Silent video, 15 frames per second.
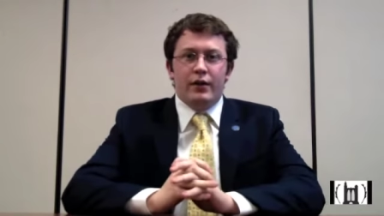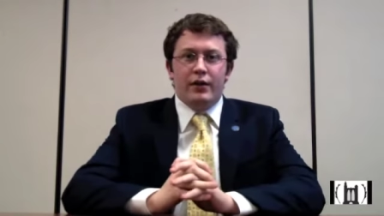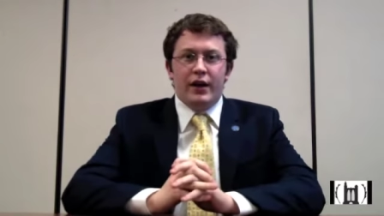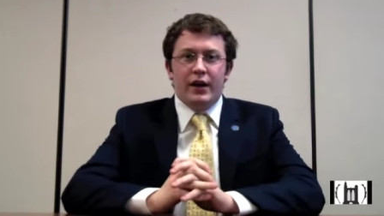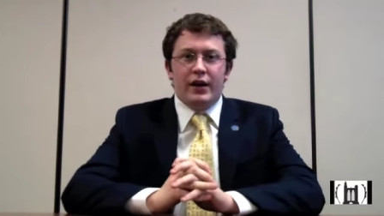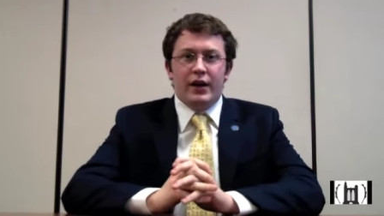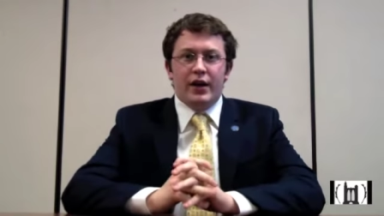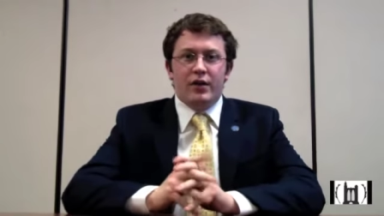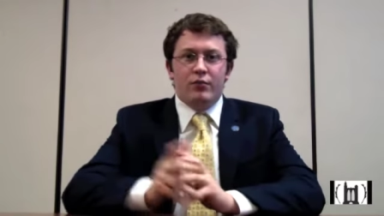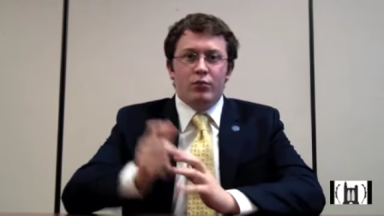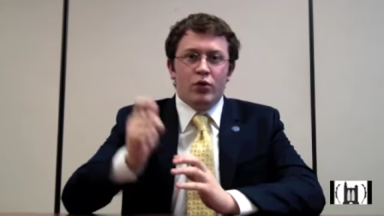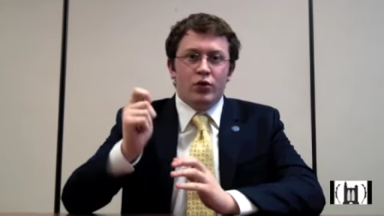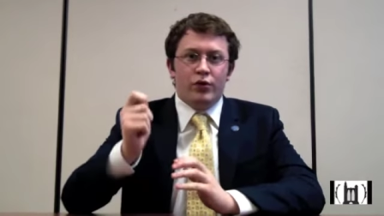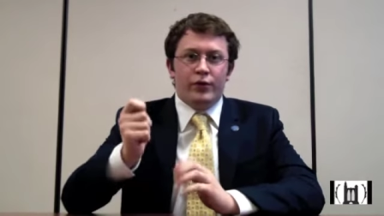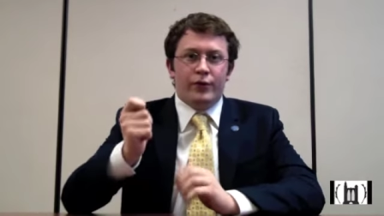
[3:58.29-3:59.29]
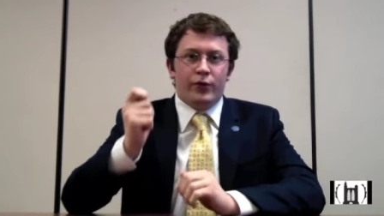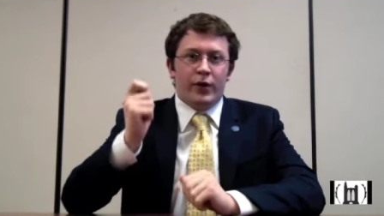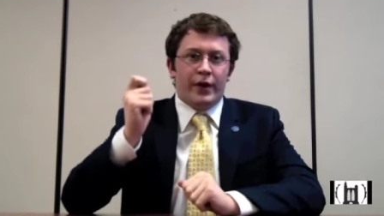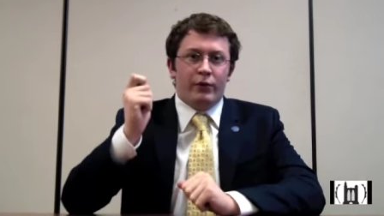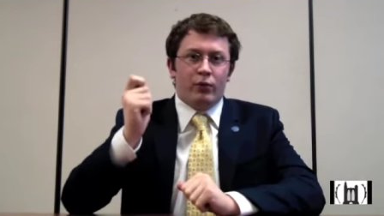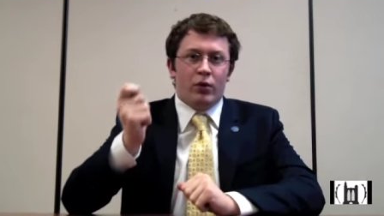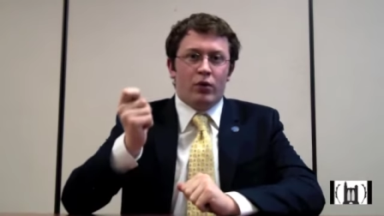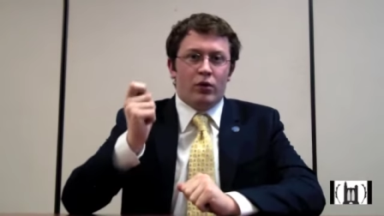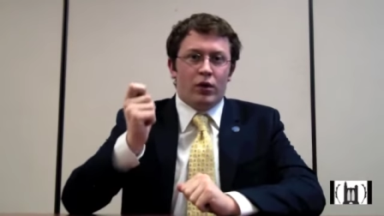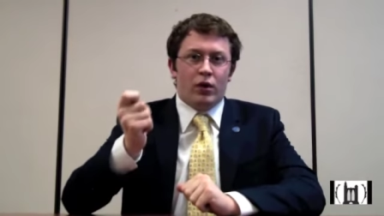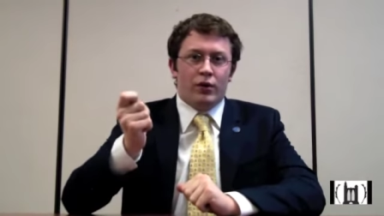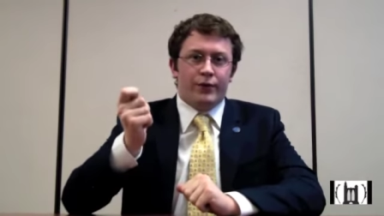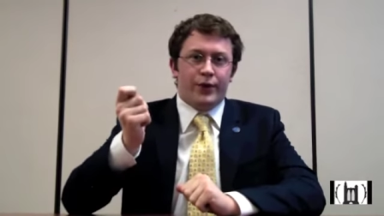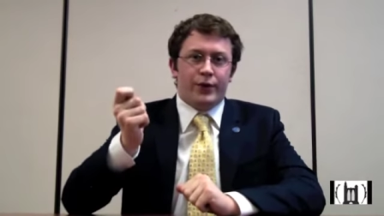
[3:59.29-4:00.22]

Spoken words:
they can move for a roll call